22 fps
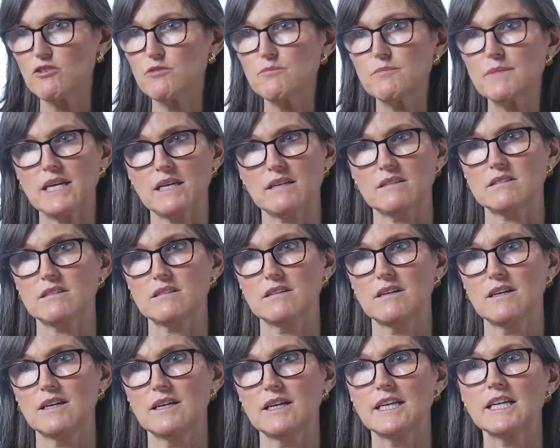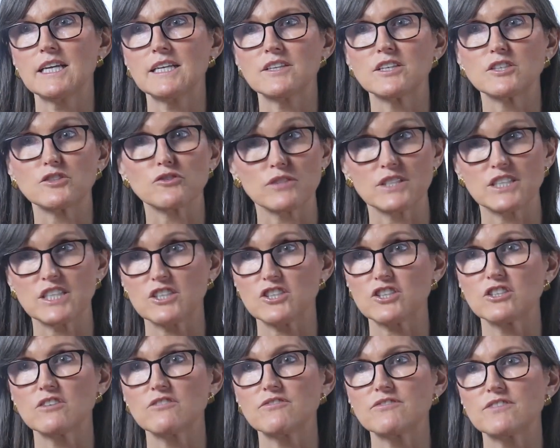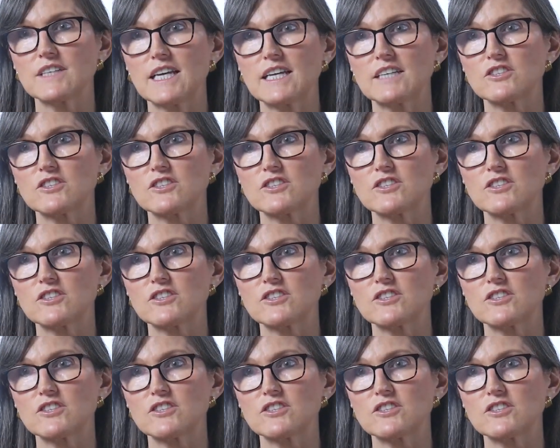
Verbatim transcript: of Cathie Wood of ARK